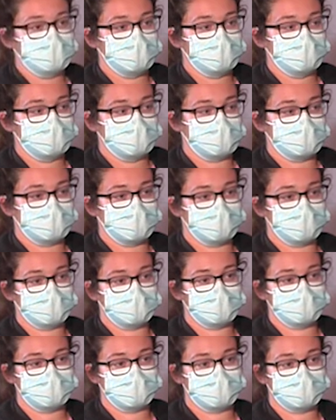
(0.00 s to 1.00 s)
What
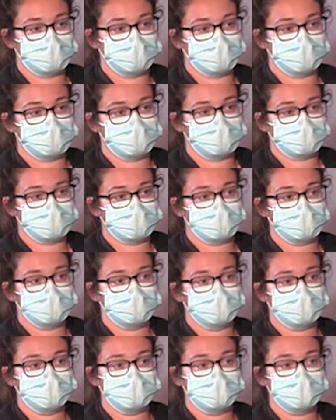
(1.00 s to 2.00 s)
can you expect
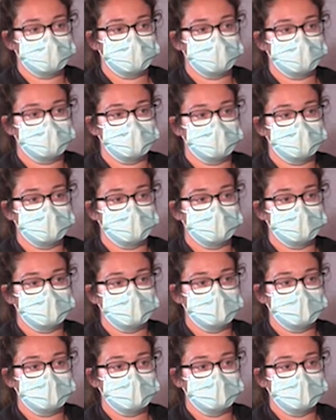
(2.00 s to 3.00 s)
from the
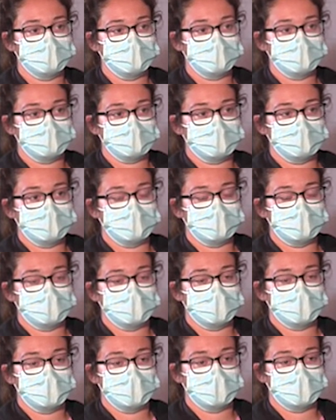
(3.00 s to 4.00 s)
podcast club
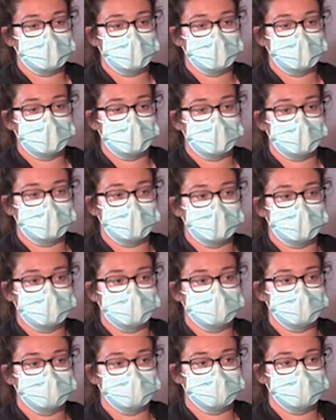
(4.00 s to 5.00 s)
and the
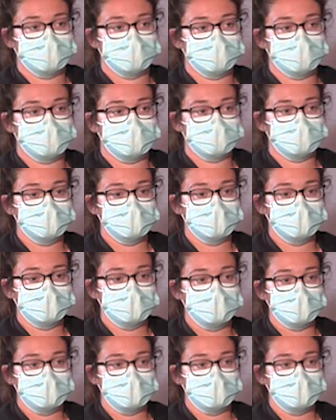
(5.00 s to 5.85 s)
podcast they create?